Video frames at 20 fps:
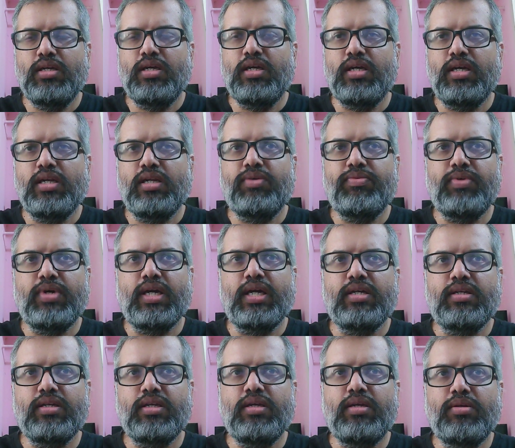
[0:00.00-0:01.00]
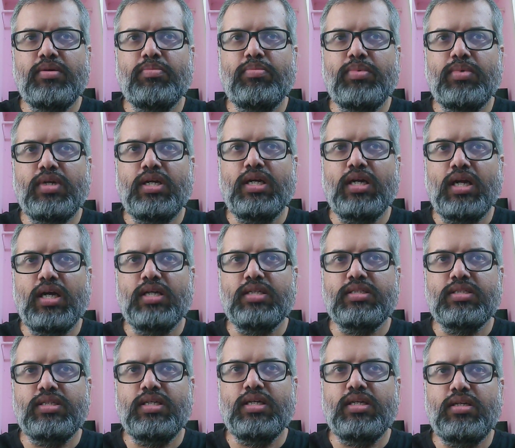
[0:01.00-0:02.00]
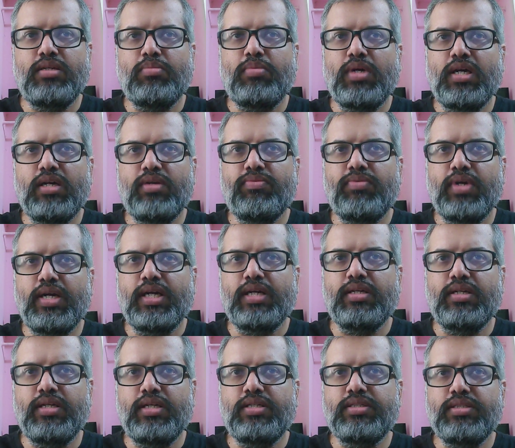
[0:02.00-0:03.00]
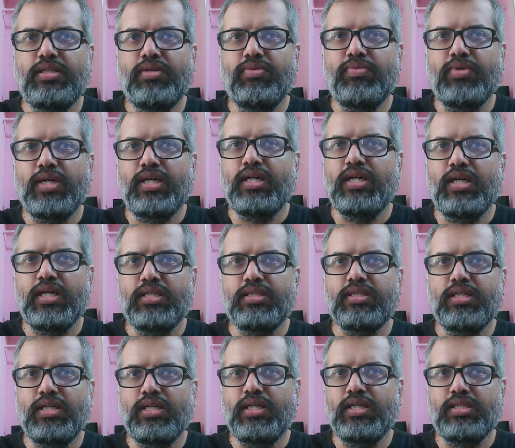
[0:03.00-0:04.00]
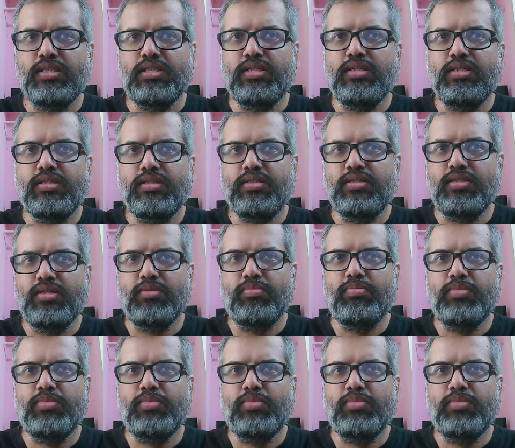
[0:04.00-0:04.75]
and a factory class getPlan factory is defined as a next step.